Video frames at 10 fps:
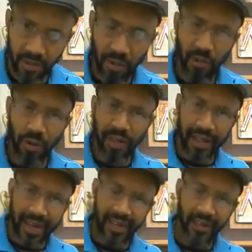We want to
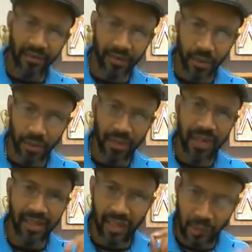eat the foods
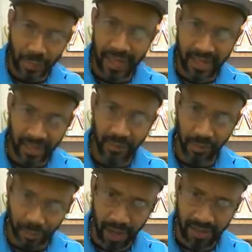that speed up the
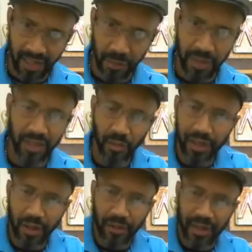process, because we
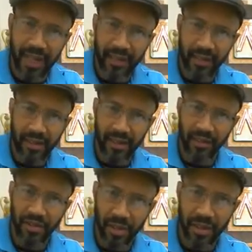don't need this
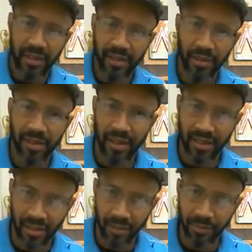stuff sitting in your
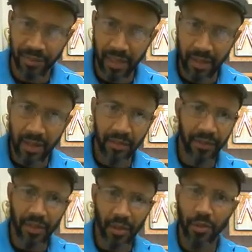system
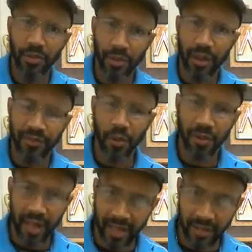for 2, 3, or
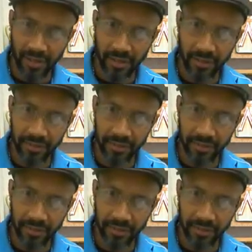4 days.